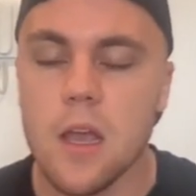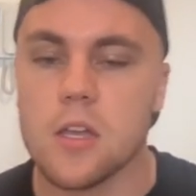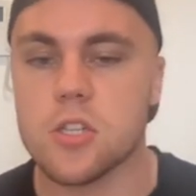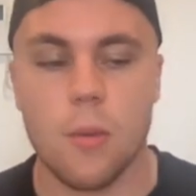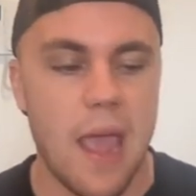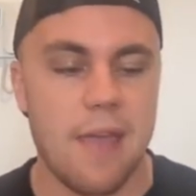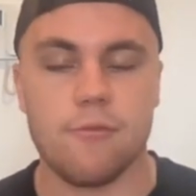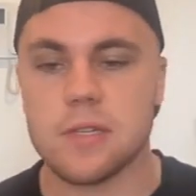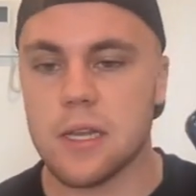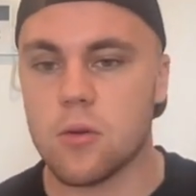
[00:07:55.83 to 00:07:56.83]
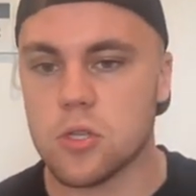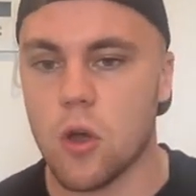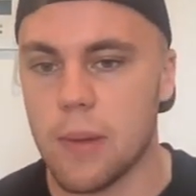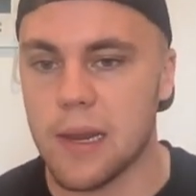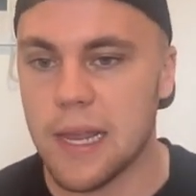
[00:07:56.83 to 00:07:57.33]
So every single
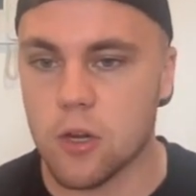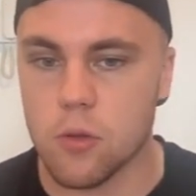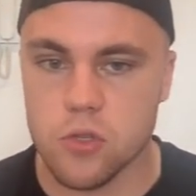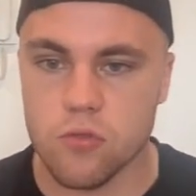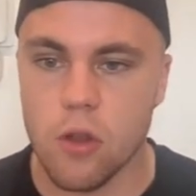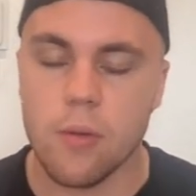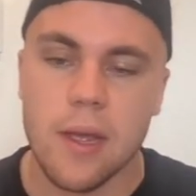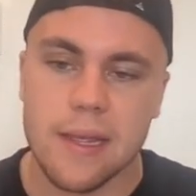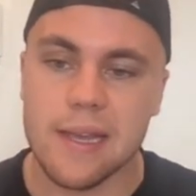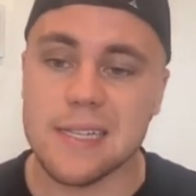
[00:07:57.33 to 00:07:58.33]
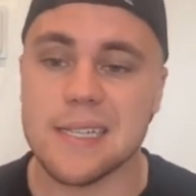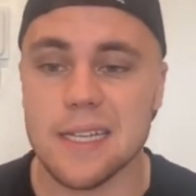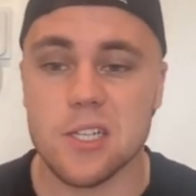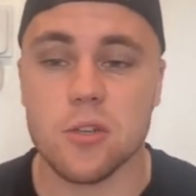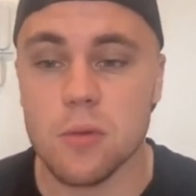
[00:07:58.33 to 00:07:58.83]
time a lead comes through, you can
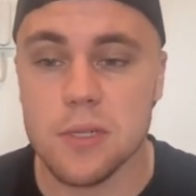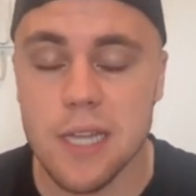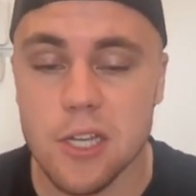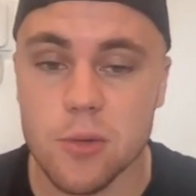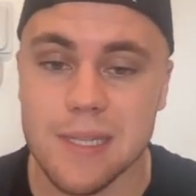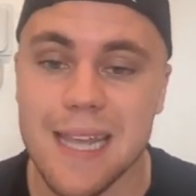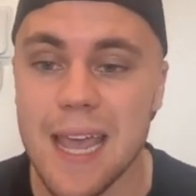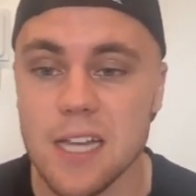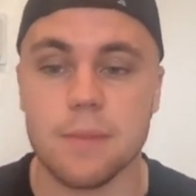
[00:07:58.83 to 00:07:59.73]
set it so it will send you a text